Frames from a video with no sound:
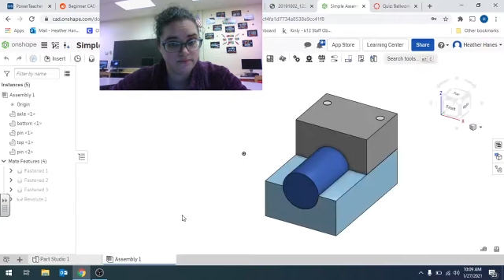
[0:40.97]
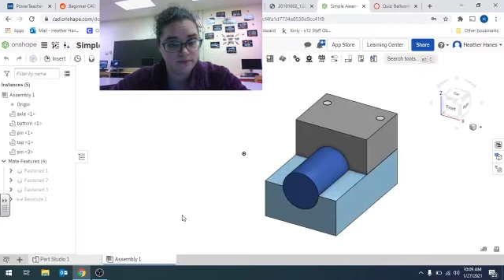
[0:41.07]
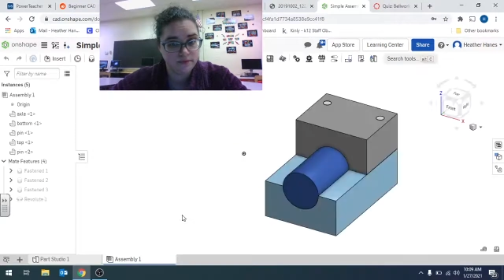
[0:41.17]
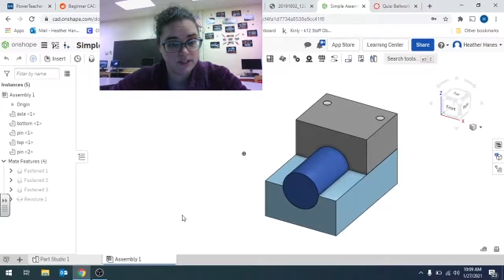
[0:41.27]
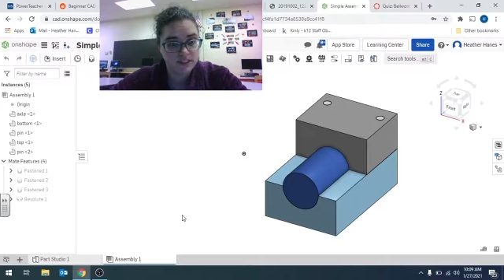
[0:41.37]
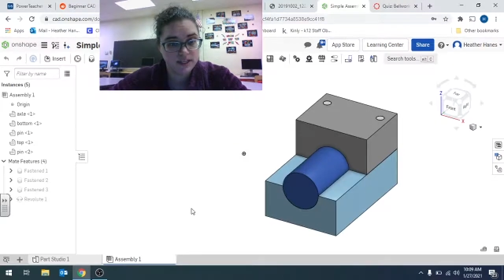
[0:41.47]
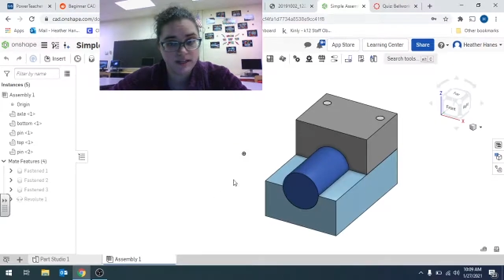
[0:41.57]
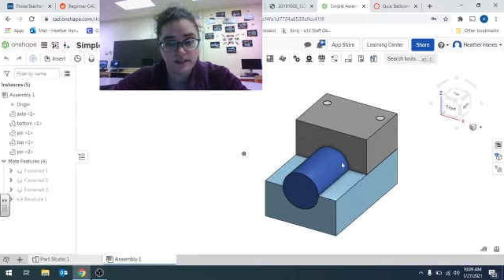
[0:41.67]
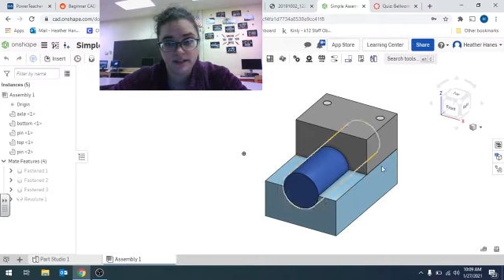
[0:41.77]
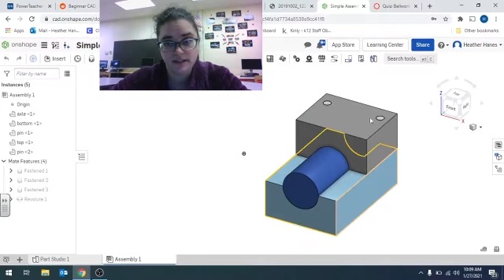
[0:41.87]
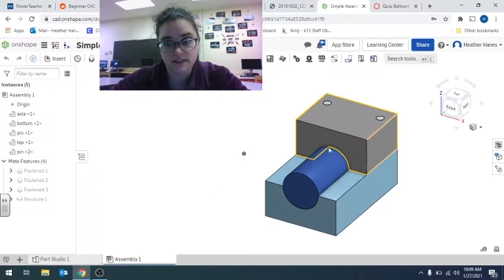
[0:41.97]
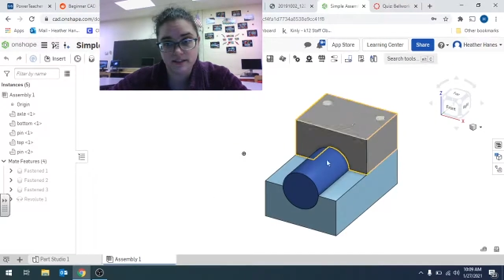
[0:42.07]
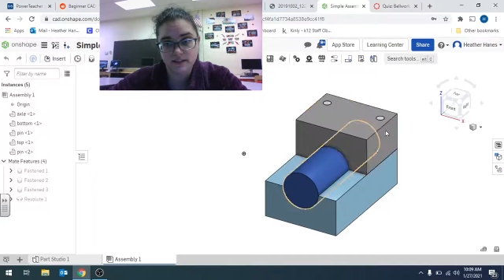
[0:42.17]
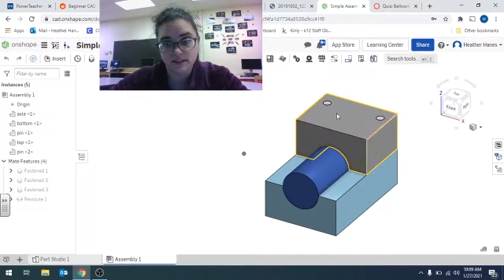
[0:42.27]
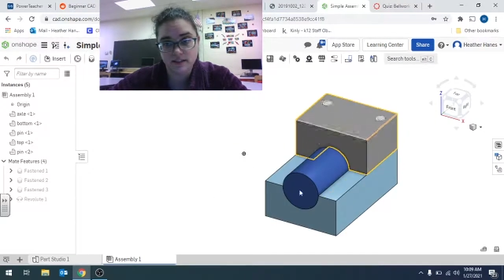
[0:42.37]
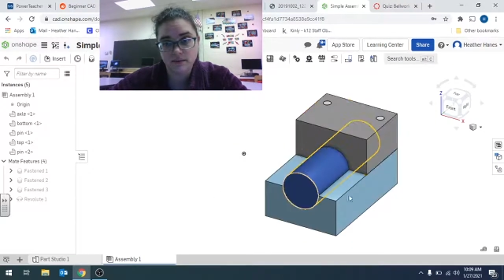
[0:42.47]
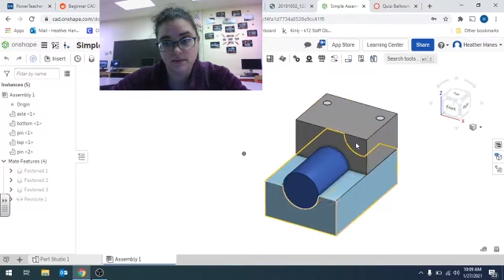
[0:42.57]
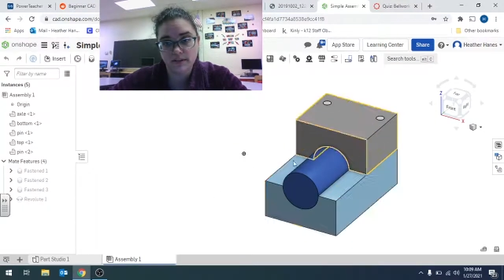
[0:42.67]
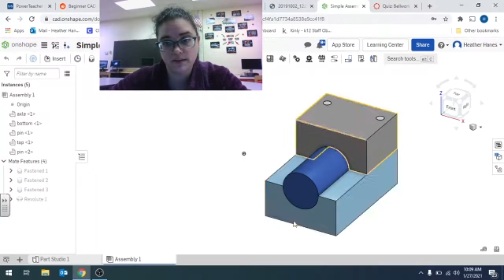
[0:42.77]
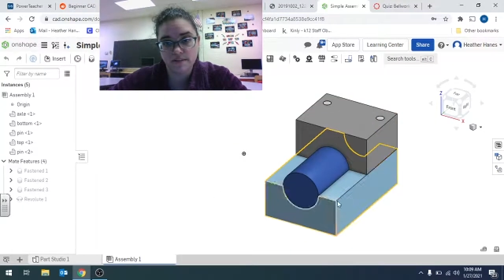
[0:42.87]
what it's got in it is this
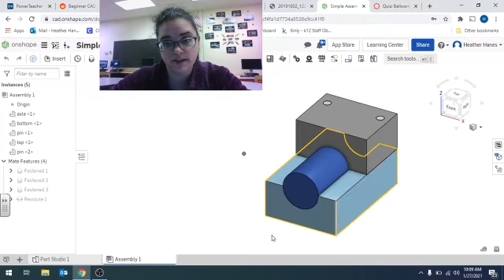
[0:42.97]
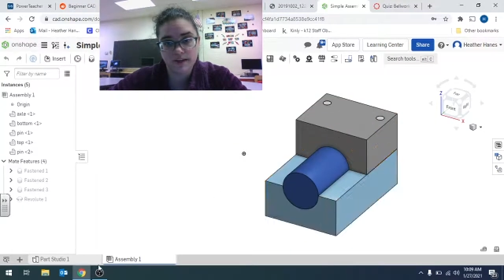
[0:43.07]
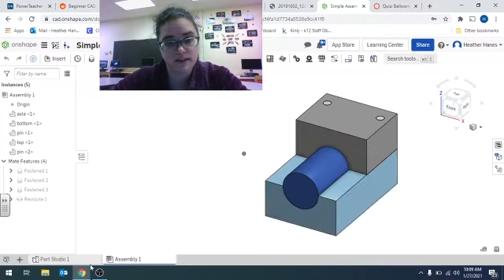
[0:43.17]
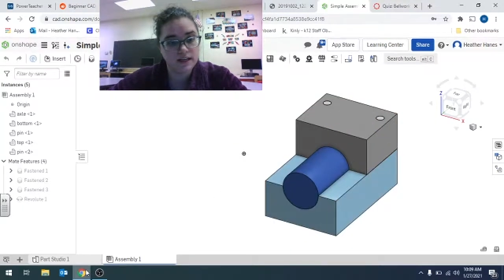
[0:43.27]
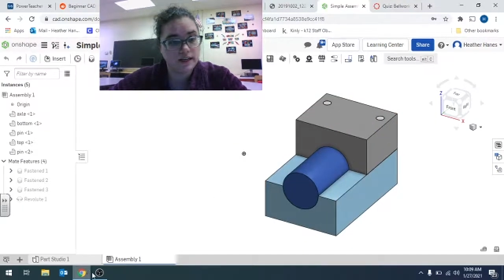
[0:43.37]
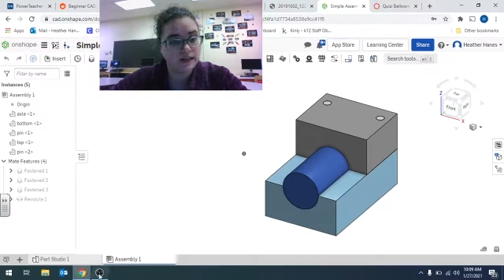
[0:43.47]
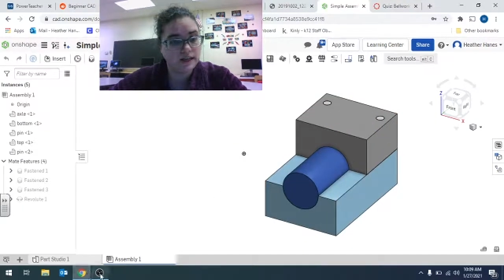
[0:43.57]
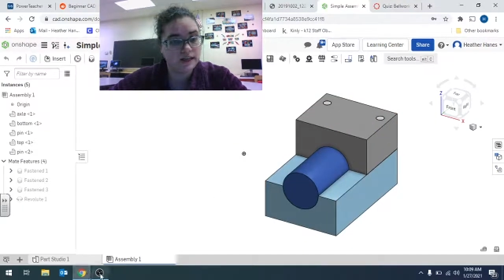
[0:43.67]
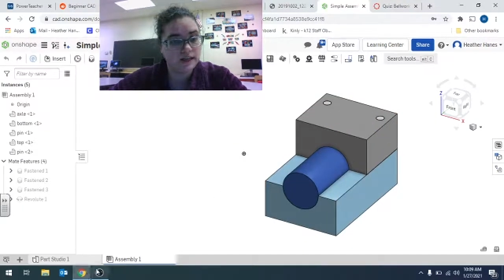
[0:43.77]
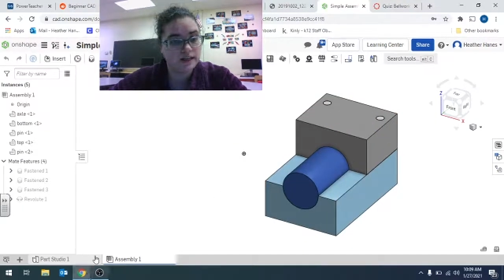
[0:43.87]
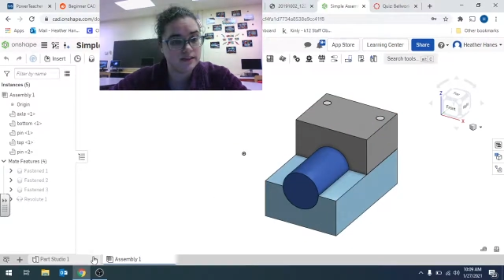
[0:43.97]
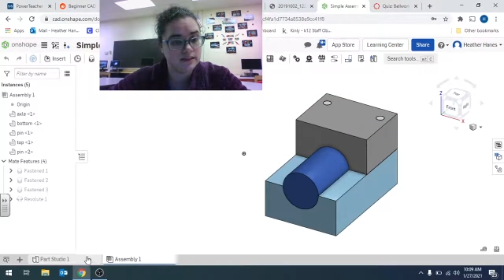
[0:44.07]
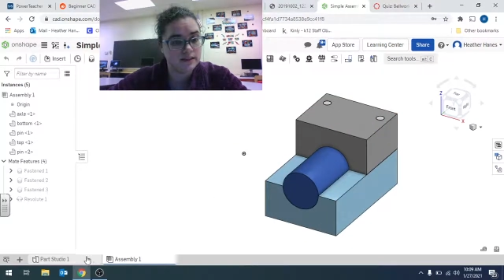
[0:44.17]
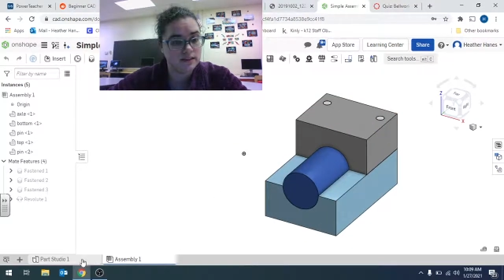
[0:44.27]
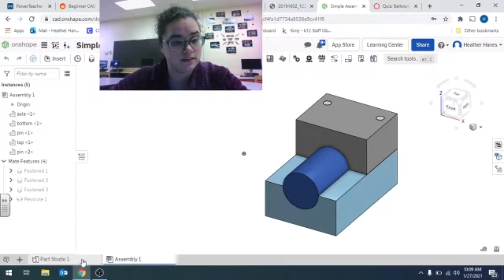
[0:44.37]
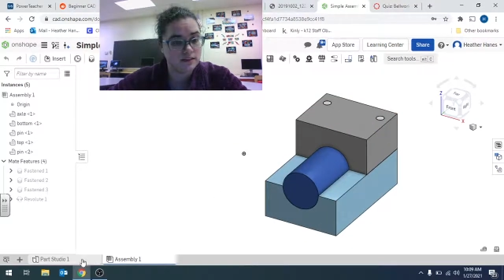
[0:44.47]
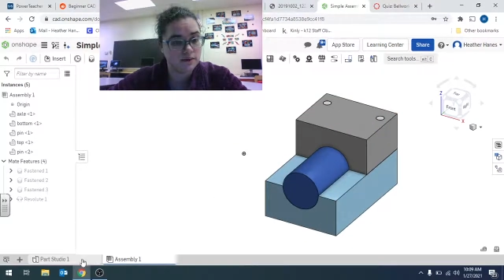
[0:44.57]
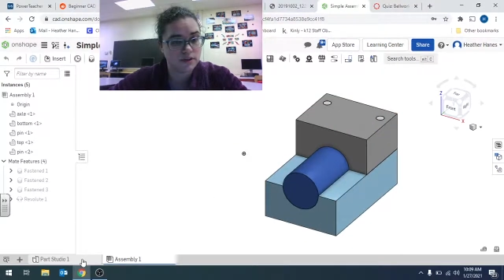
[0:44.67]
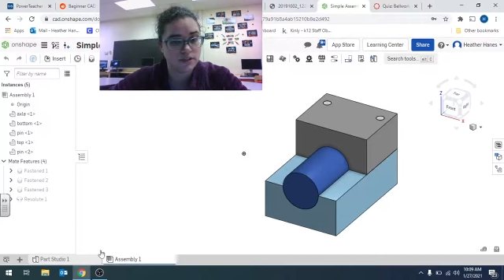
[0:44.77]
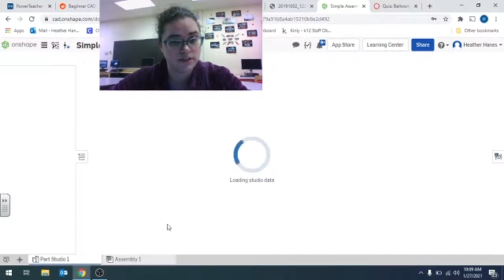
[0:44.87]
assembly I made, and there's a
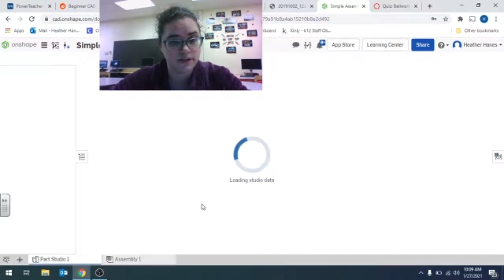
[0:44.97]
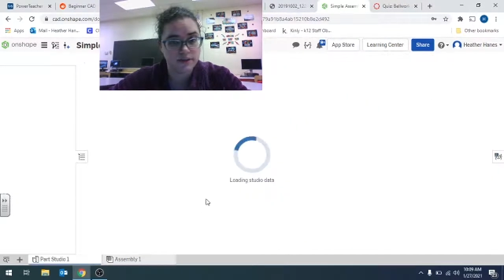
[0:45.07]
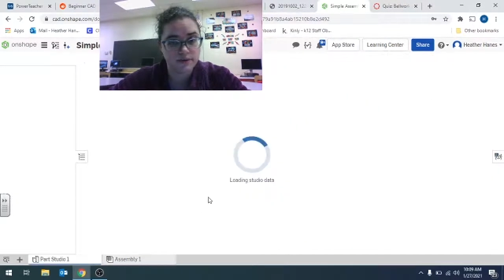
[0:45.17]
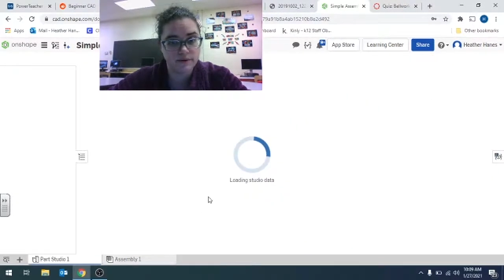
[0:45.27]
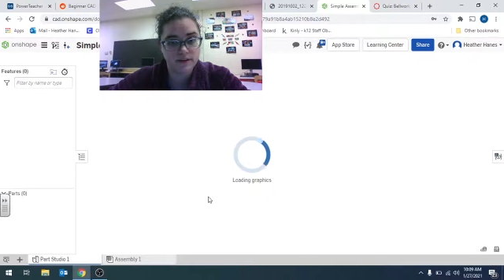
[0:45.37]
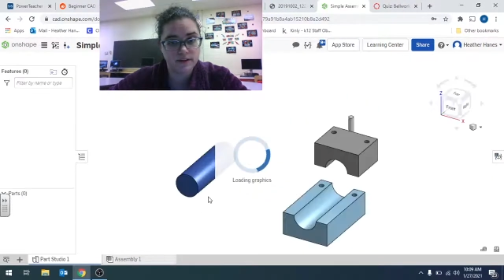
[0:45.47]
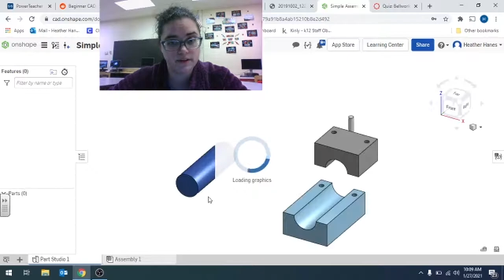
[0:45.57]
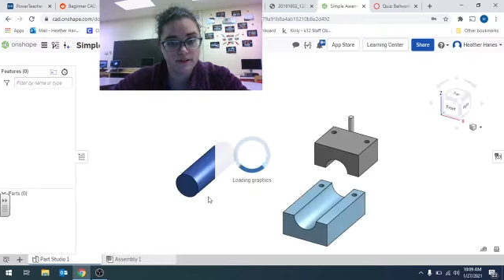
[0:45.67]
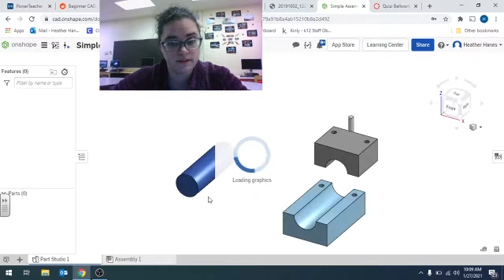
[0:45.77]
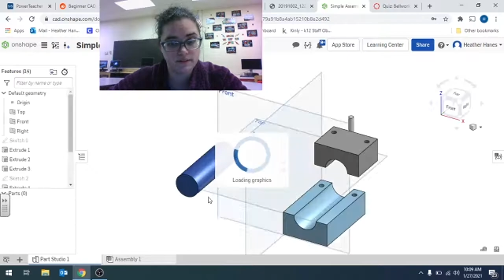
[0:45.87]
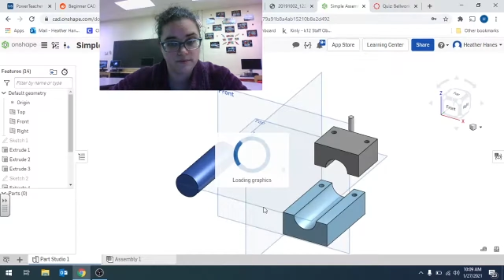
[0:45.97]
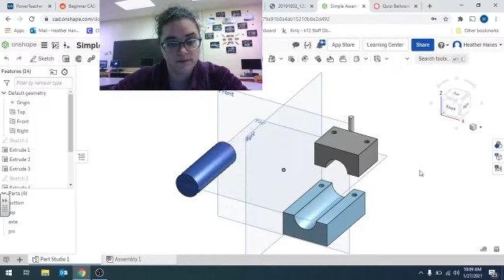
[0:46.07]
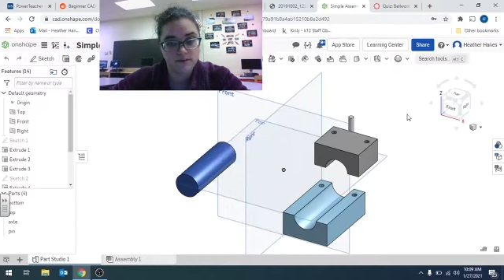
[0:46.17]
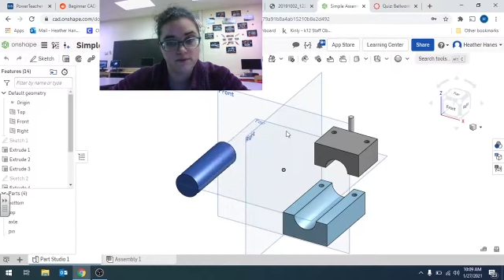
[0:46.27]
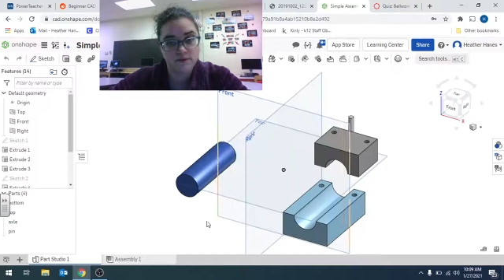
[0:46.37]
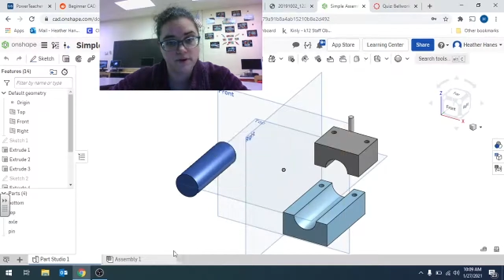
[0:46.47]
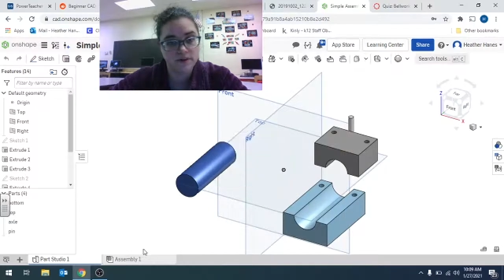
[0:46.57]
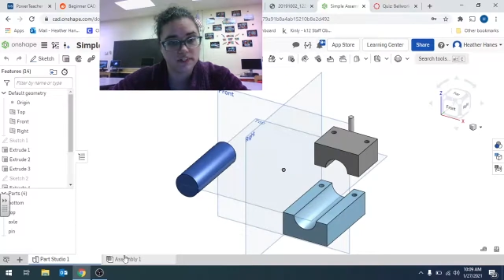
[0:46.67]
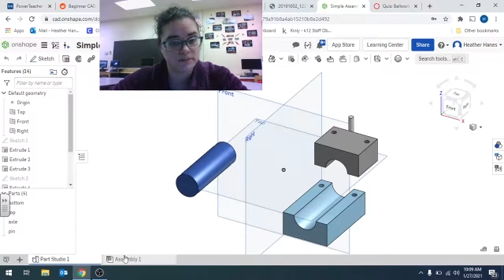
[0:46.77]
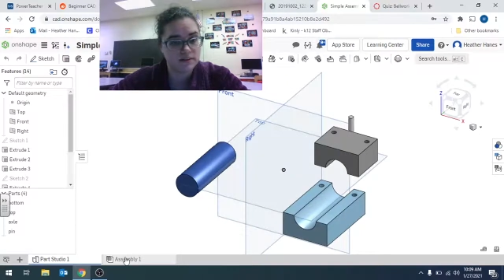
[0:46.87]
part studio with the 4
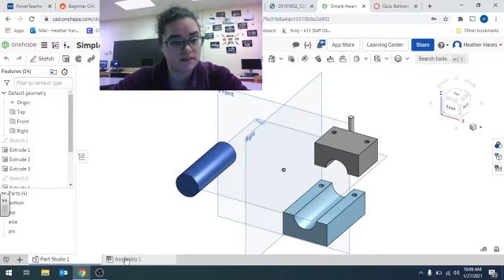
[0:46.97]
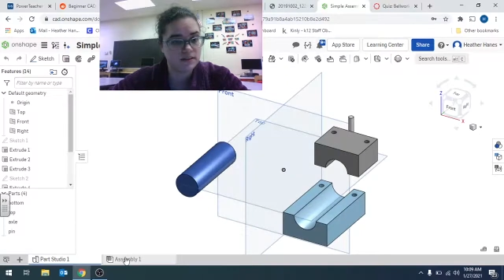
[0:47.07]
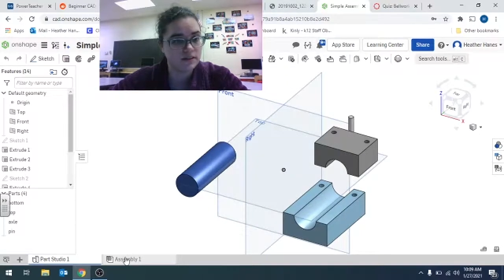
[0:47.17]
parts I made.